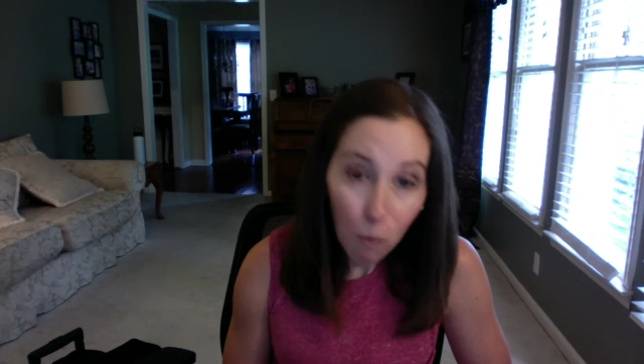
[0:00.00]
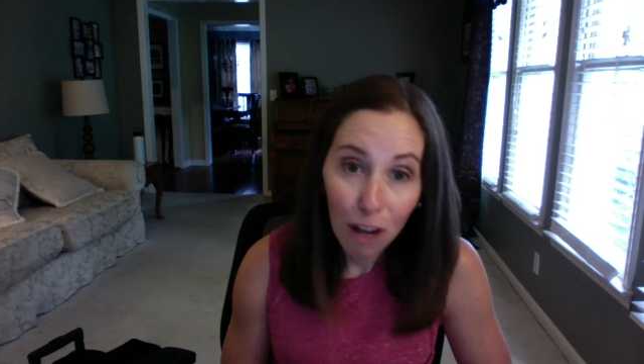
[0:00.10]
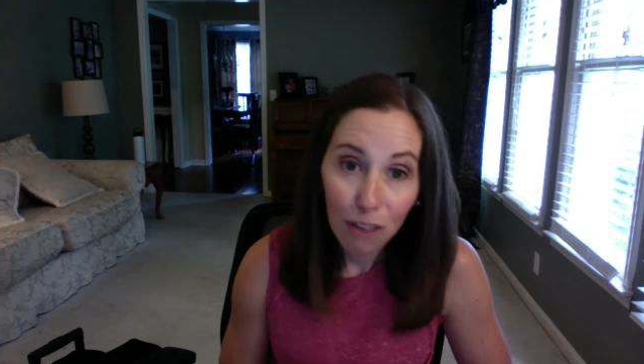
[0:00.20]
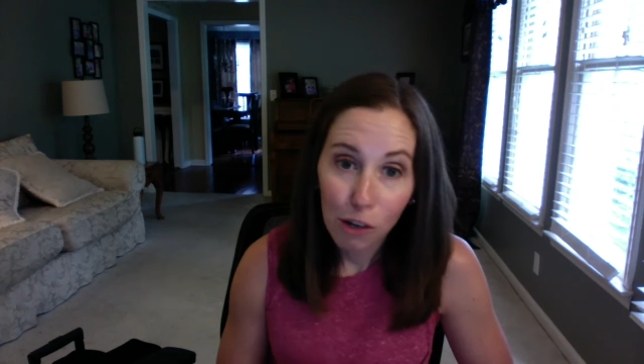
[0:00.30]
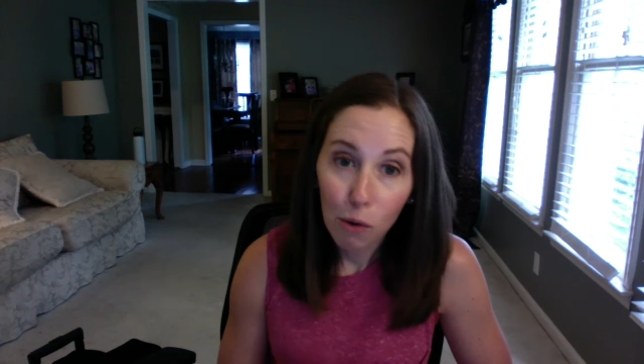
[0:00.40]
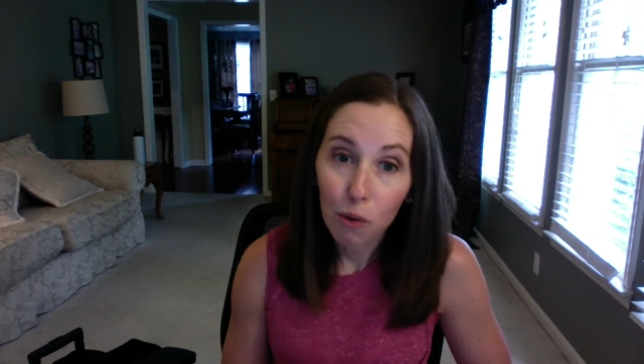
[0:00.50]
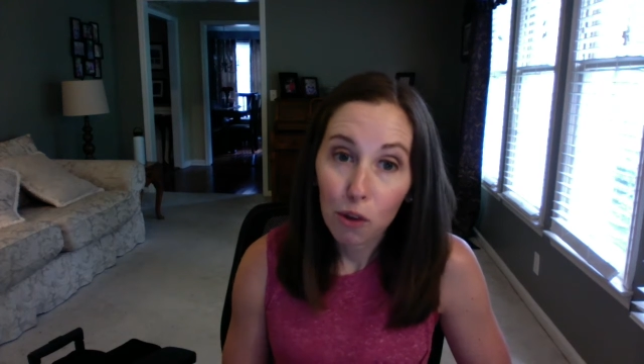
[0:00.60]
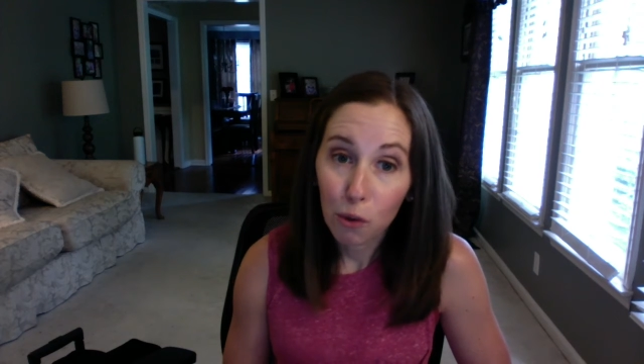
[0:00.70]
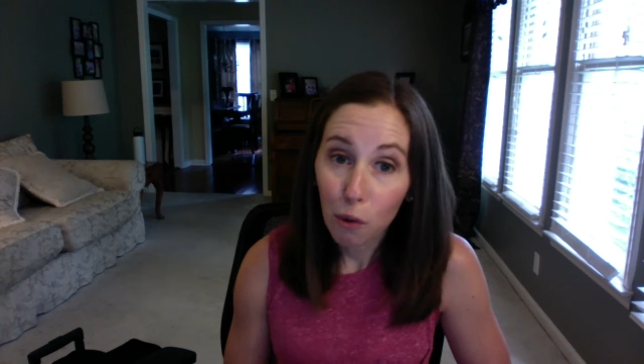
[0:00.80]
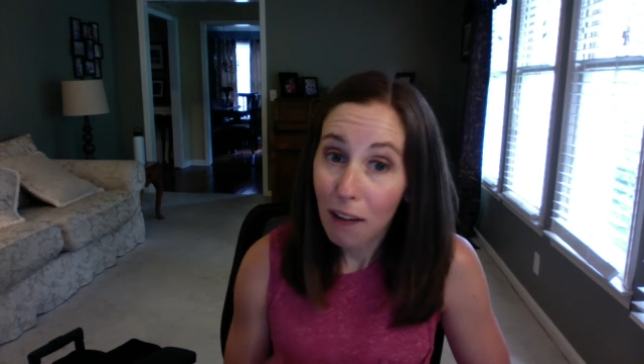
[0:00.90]
so
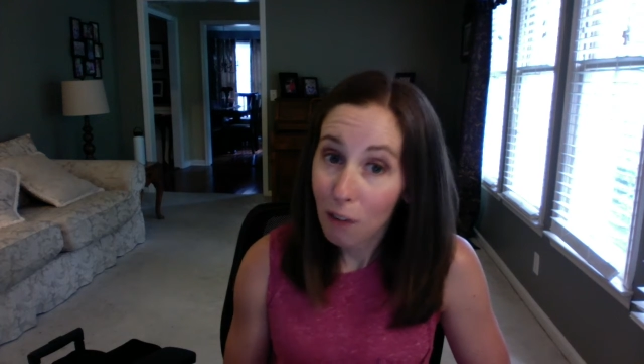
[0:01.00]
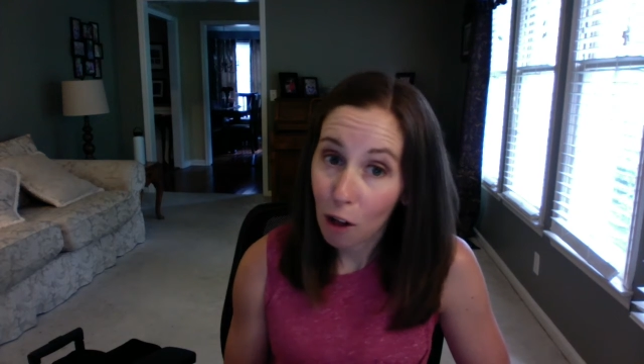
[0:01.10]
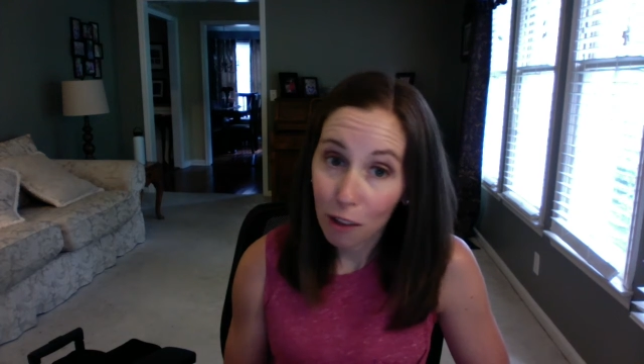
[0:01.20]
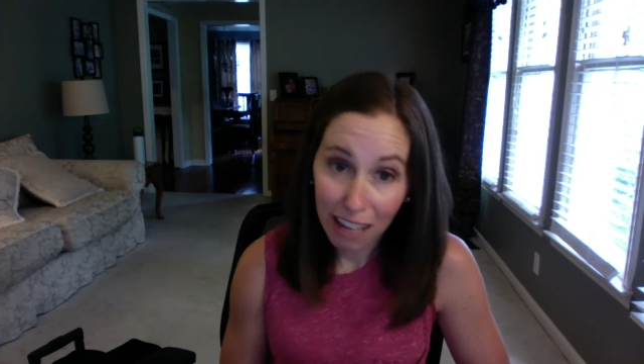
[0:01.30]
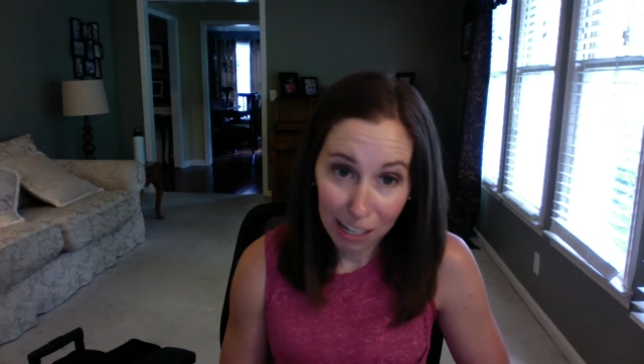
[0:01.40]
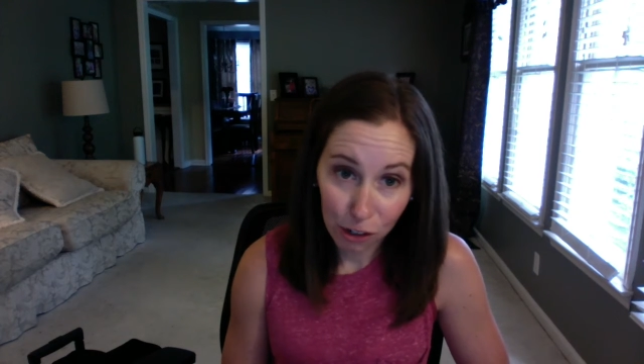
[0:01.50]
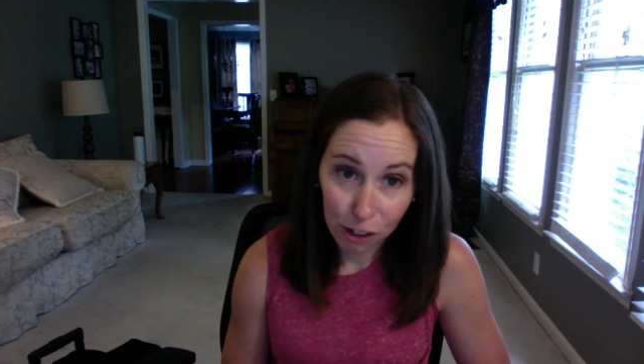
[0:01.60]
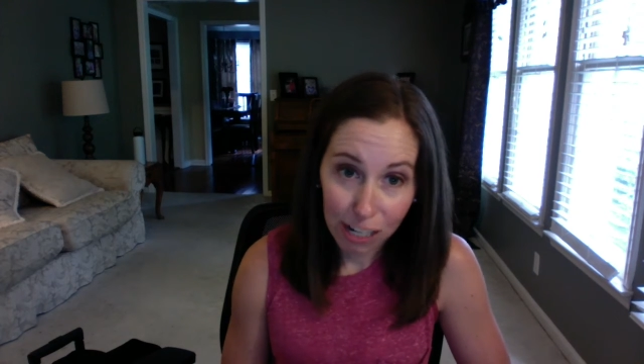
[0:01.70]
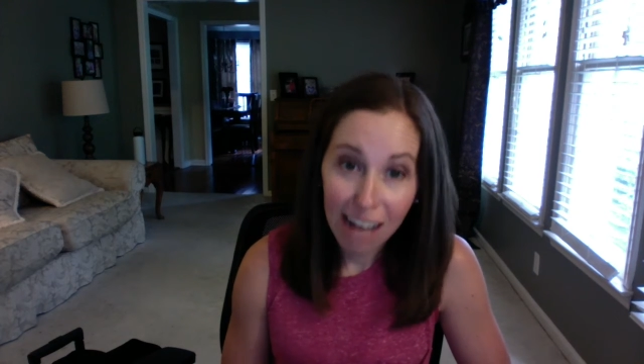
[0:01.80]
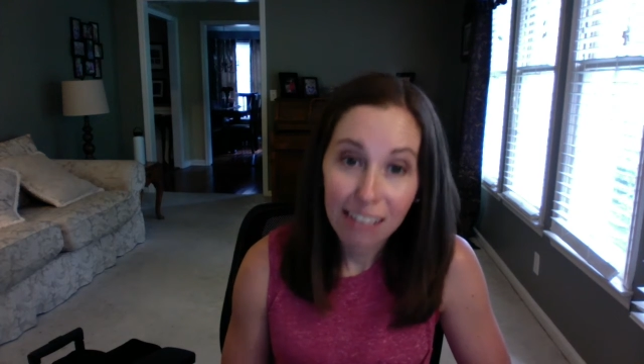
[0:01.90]
you will have all the
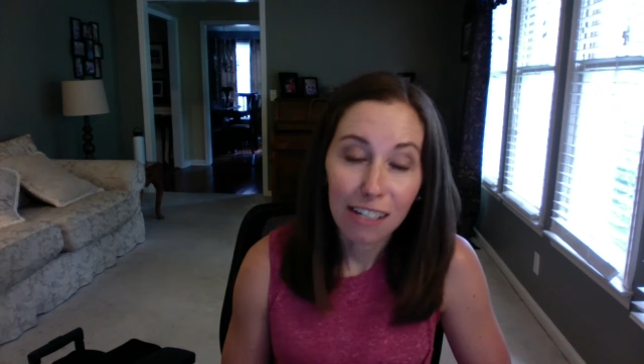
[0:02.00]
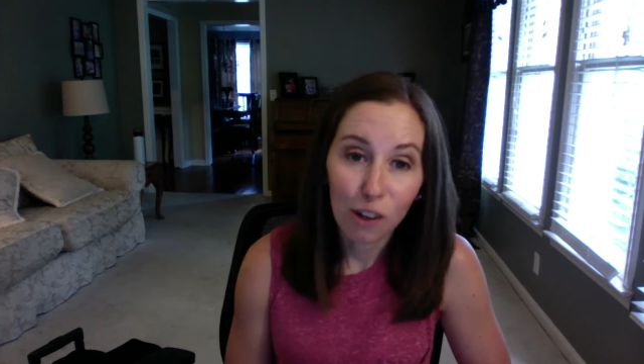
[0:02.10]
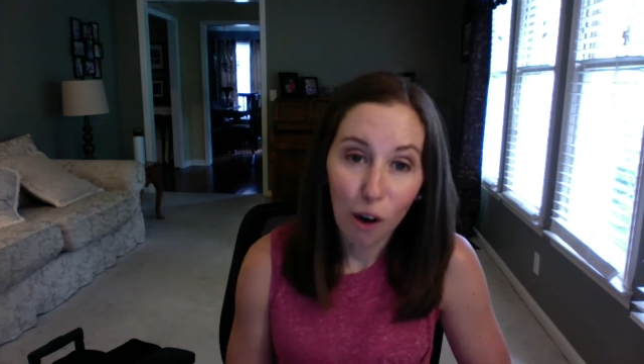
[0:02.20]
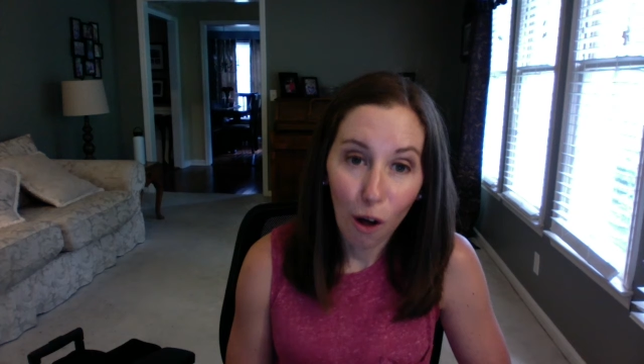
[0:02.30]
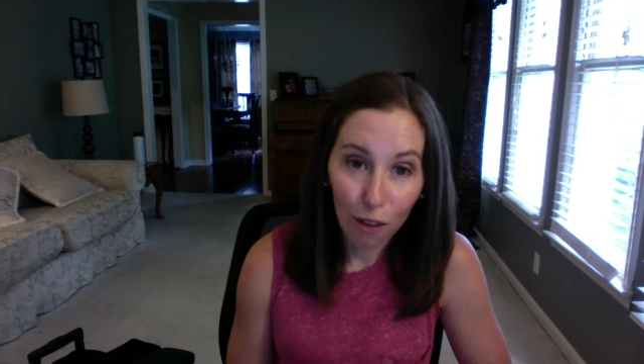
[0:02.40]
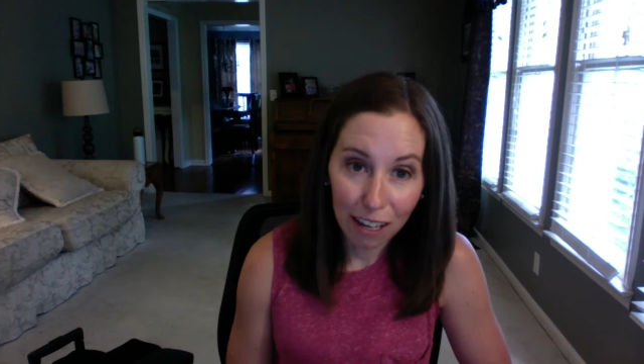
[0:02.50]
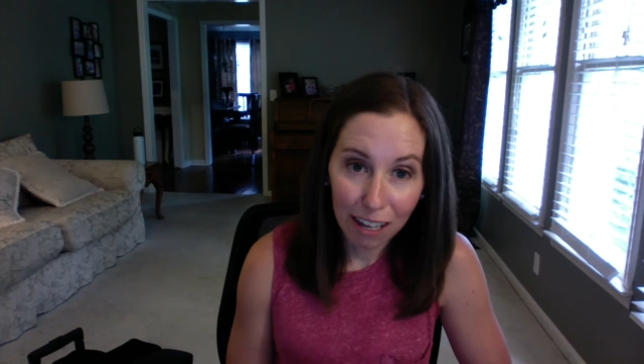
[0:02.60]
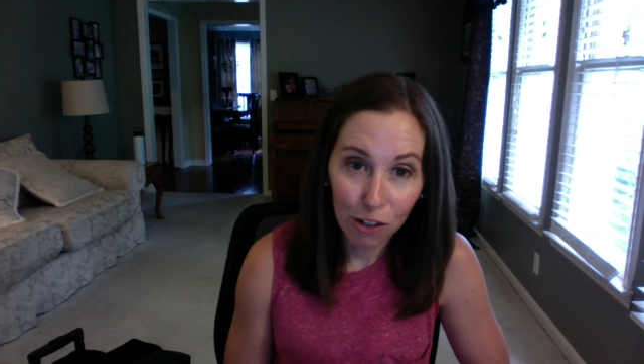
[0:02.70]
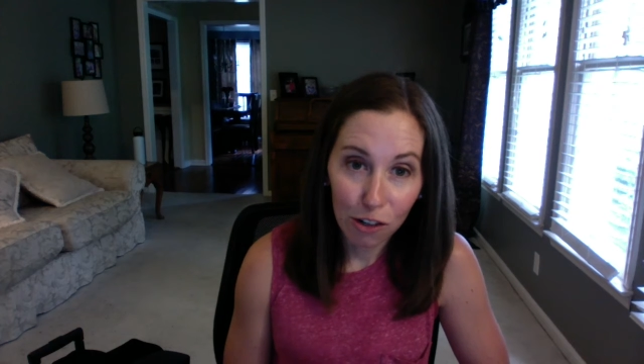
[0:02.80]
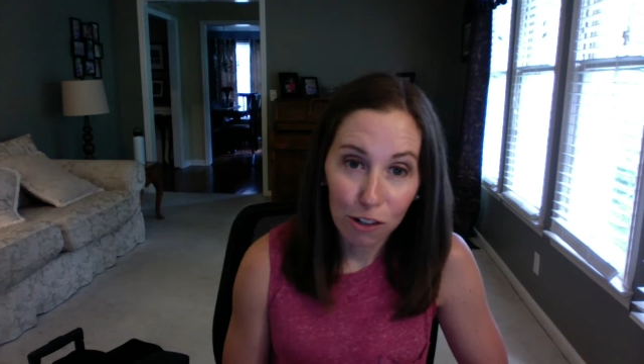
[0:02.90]
answers, access to all the
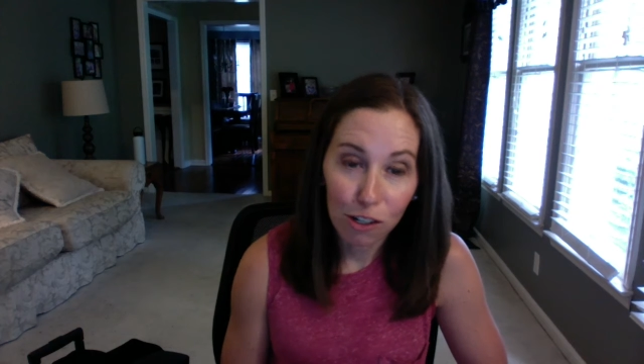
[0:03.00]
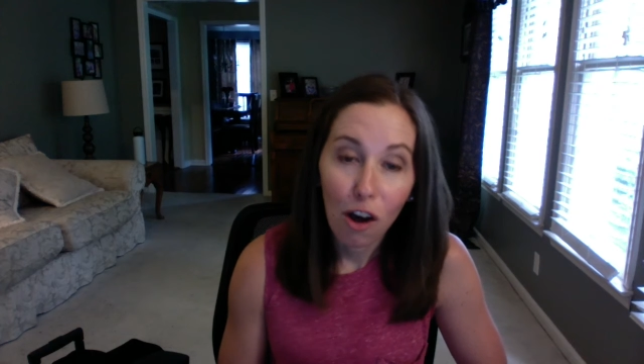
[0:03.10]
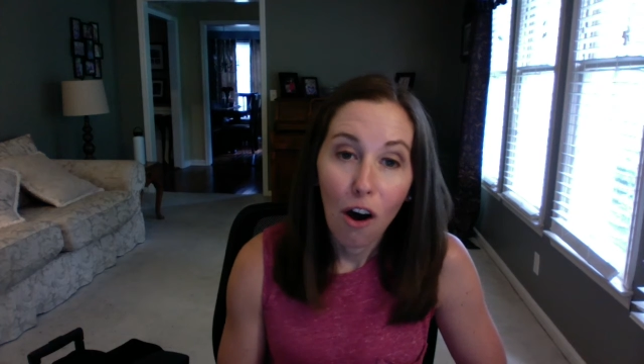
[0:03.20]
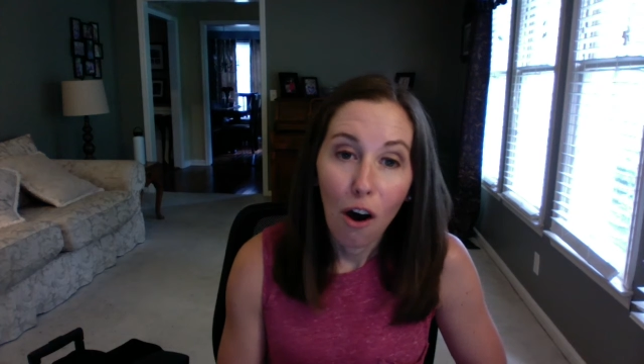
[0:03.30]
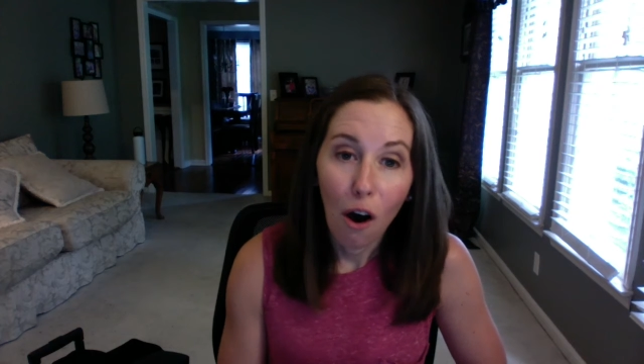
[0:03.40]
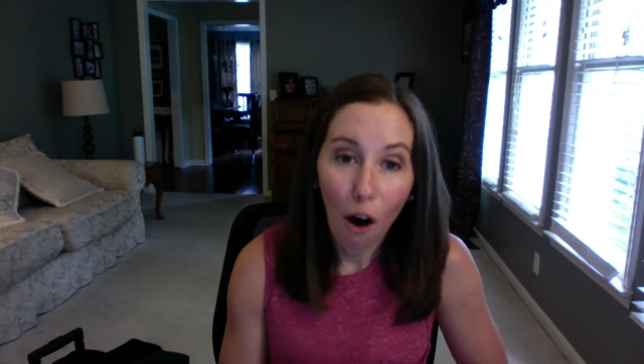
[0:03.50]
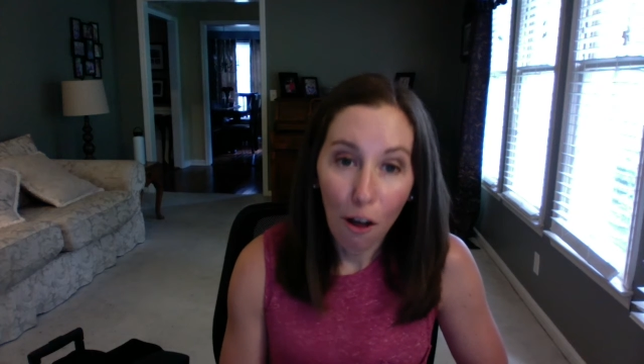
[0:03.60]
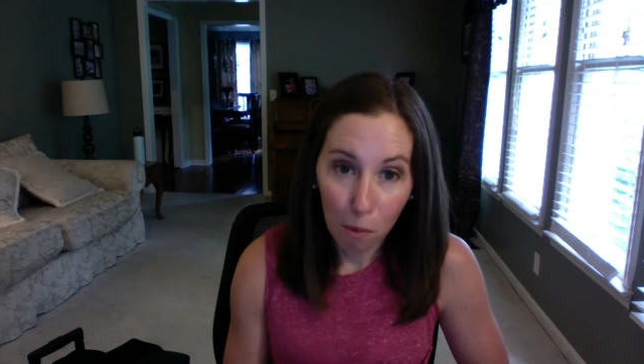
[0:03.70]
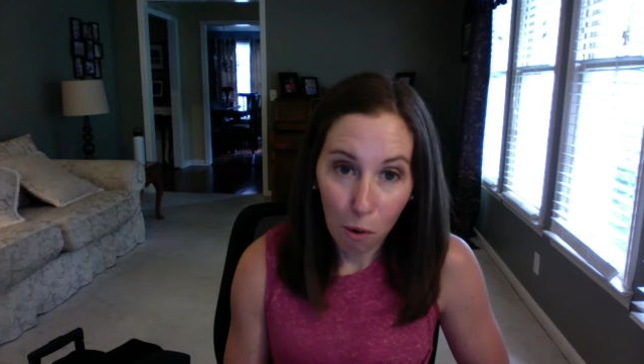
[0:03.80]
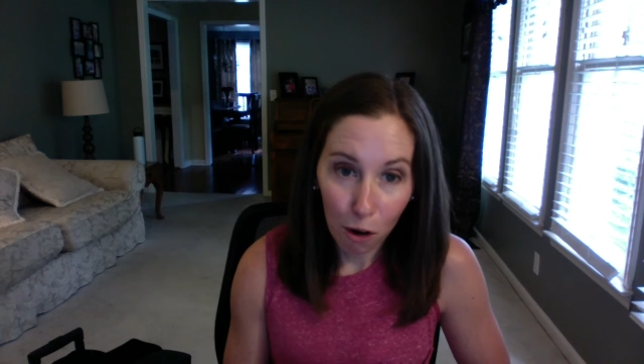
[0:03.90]
answers on
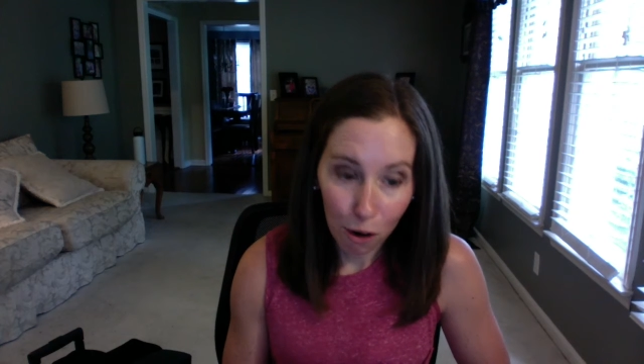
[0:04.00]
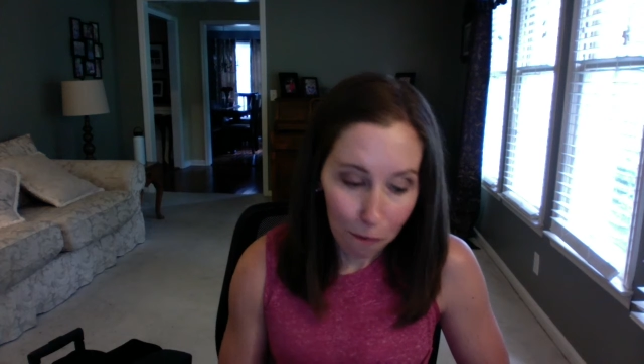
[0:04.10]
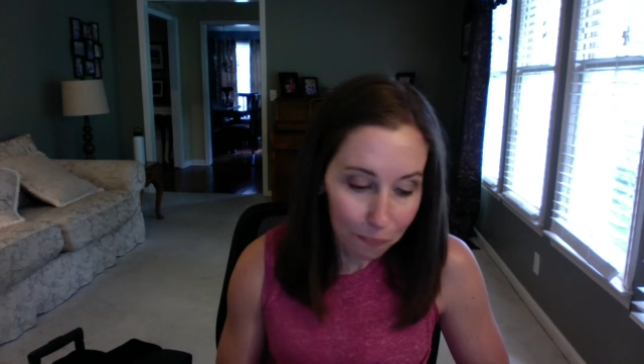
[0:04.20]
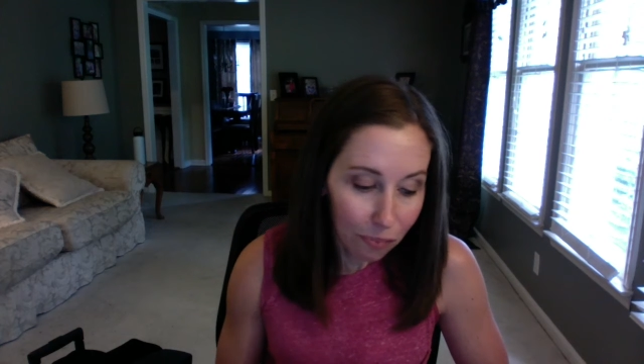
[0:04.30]
the portal.